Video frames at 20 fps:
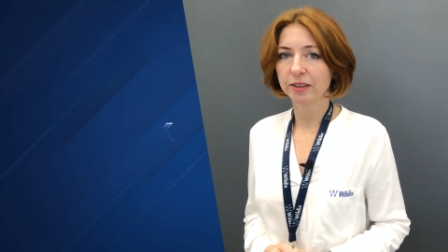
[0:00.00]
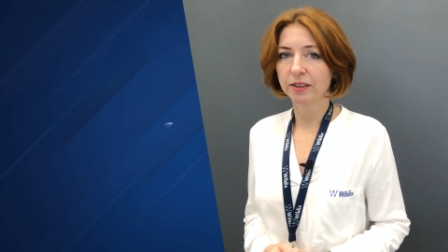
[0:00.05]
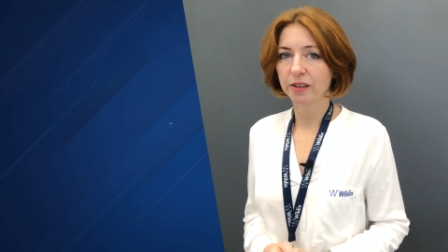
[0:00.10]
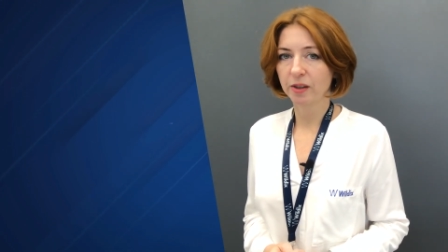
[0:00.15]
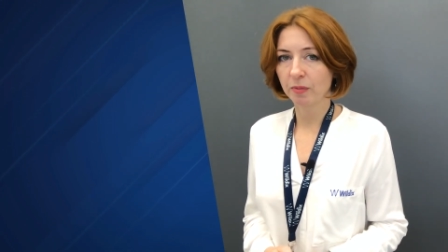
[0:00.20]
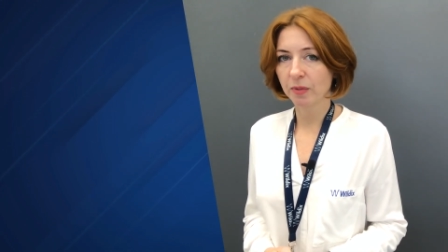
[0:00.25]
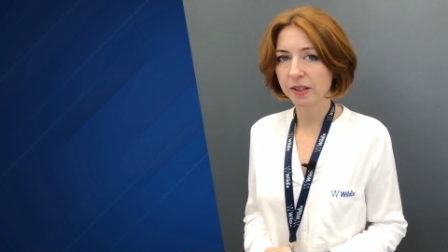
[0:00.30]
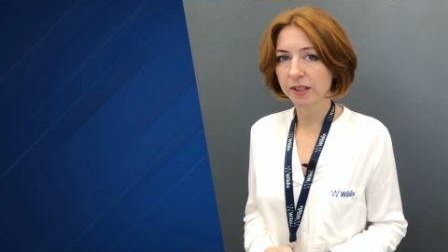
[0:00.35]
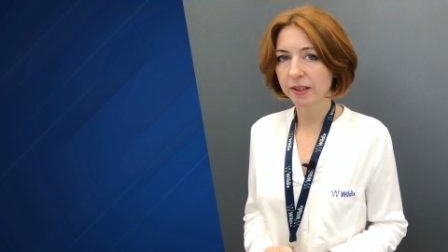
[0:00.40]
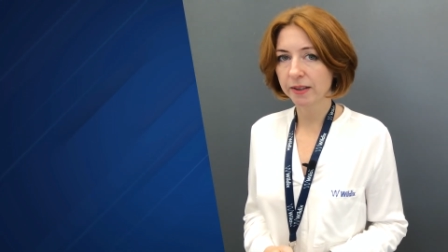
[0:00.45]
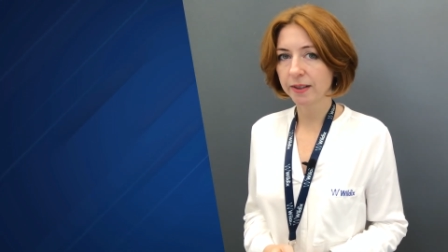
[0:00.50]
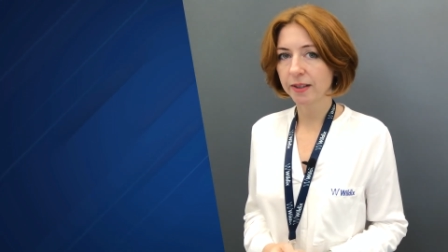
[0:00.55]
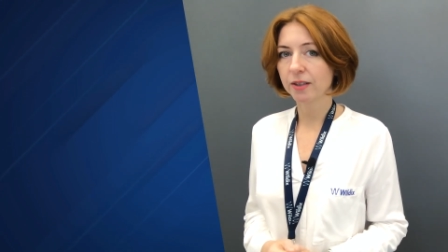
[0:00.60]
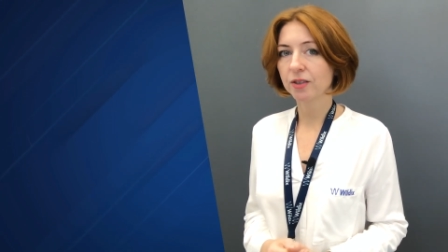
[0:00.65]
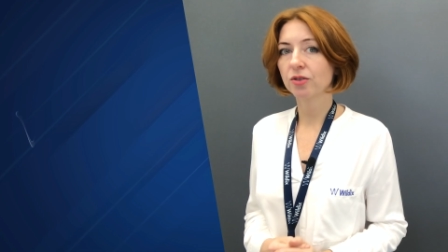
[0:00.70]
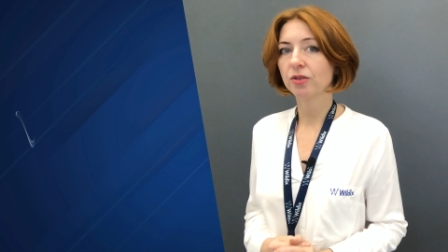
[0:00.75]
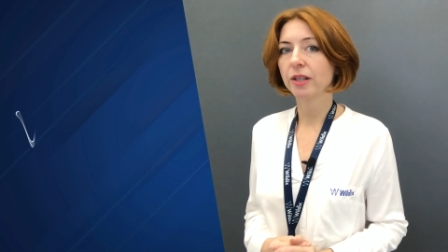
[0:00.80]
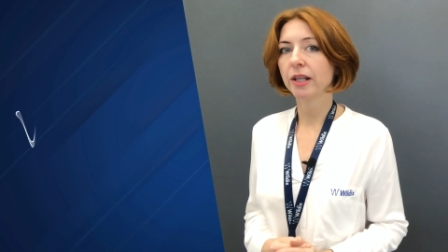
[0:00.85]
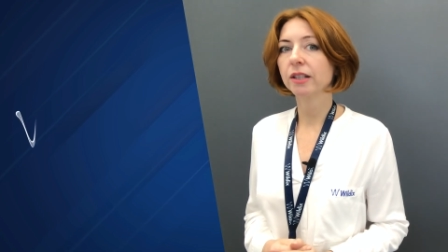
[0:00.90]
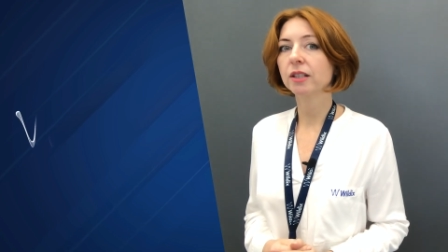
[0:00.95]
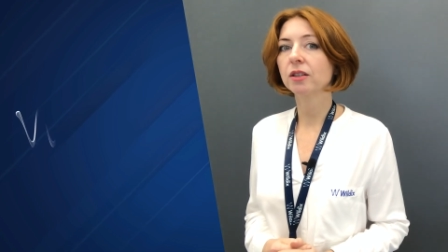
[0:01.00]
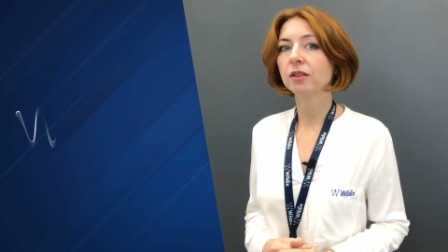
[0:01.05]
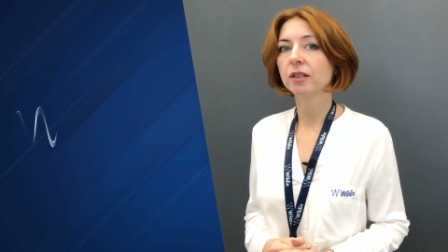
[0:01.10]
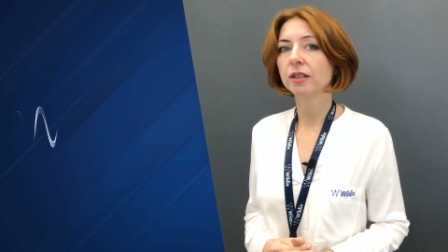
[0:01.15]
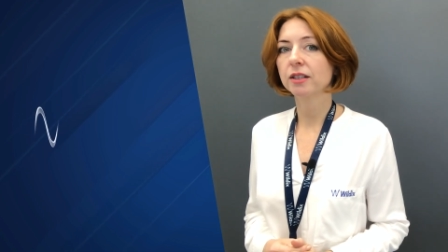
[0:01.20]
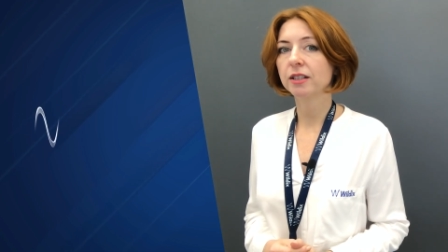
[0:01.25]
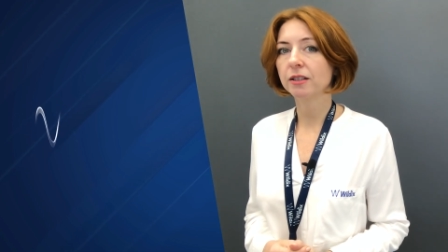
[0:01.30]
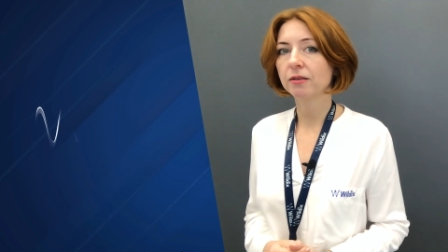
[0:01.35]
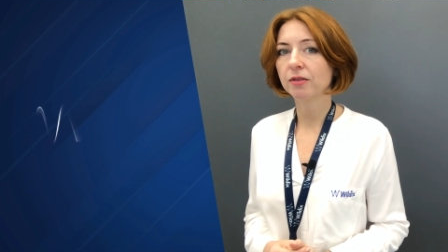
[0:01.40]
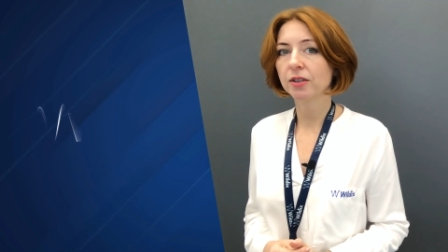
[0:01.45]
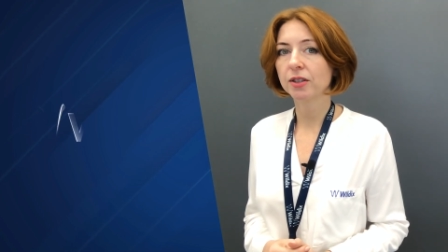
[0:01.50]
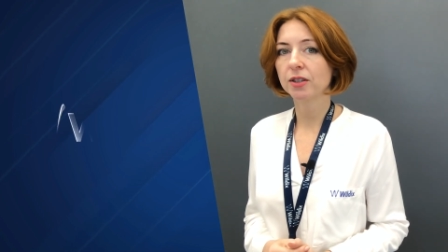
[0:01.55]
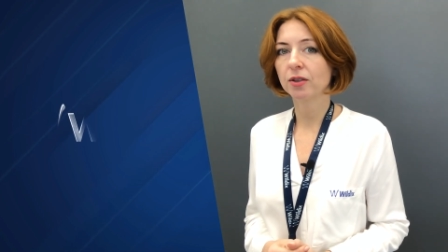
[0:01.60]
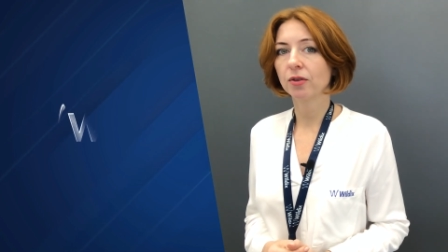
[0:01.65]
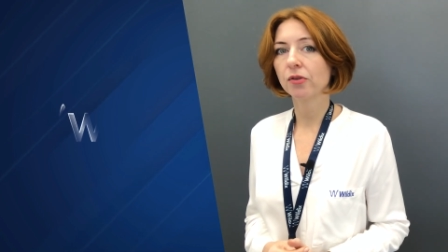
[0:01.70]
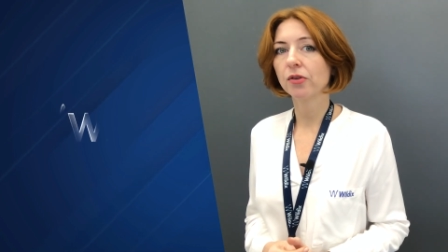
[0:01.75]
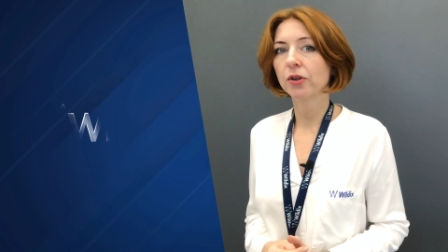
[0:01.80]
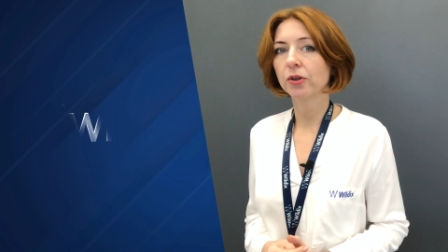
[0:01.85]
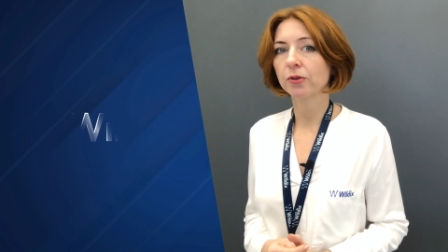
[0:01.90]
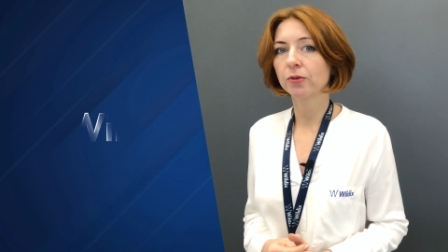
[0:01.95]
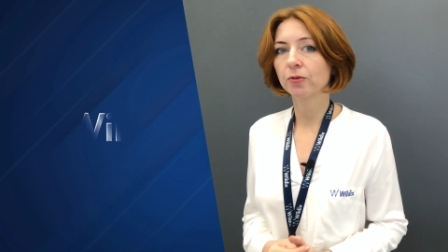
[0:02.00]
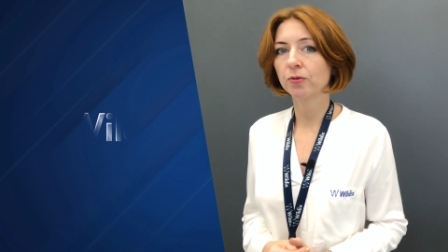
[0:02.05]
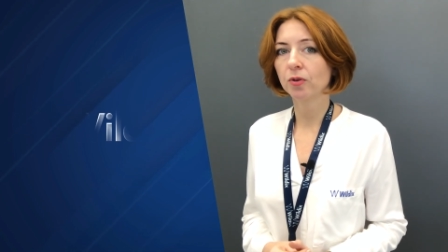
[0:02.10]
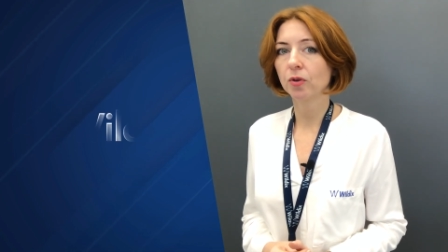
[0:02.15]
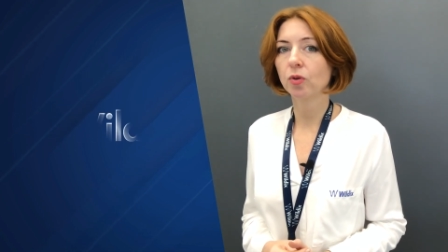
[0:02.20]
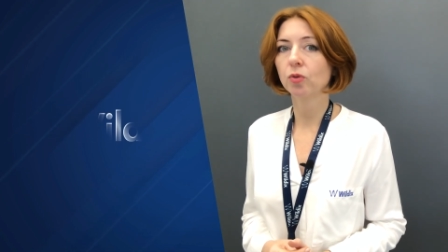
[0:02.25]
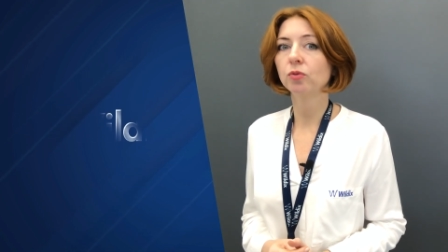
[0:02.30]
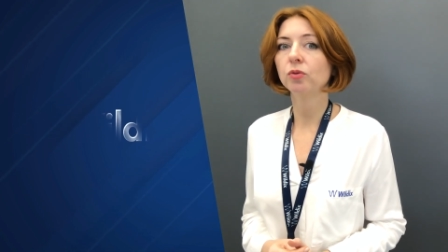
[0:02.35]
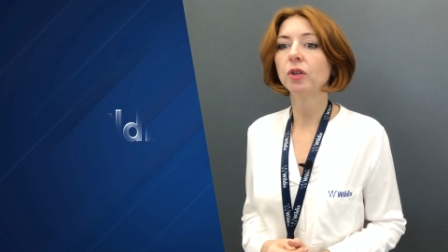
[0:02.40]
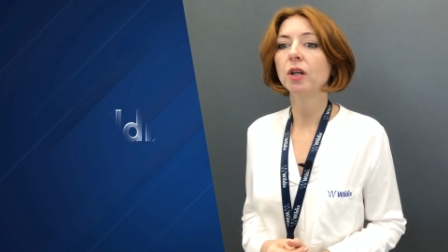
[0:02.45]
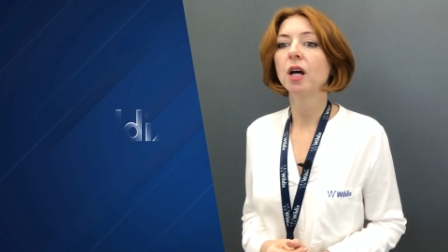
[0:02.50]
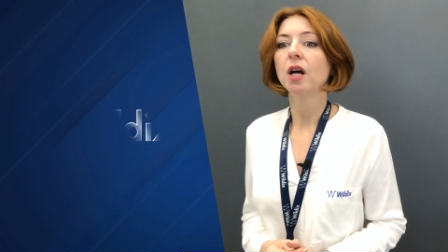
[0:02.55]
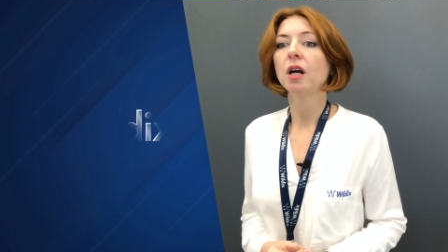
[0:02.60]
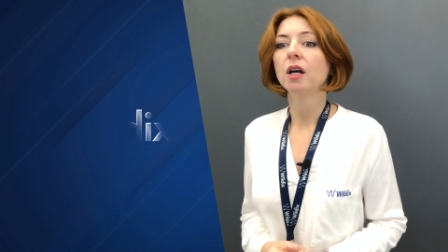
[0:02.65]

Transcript: limited internet connectivity on your phone,